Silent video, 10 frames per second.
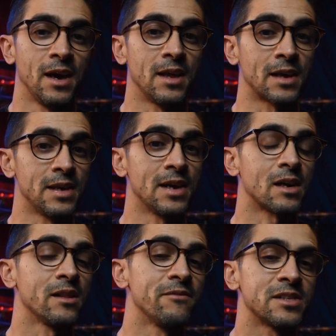And at the end,
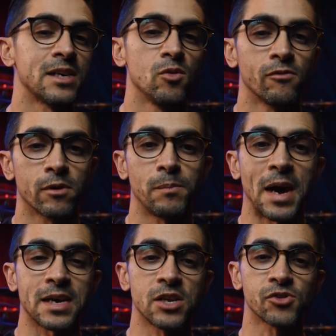I'll even send you over a
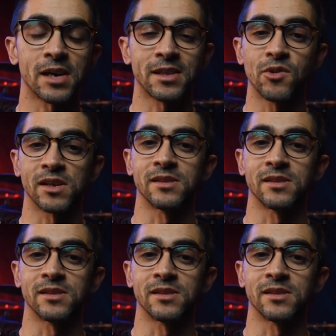backing track that you can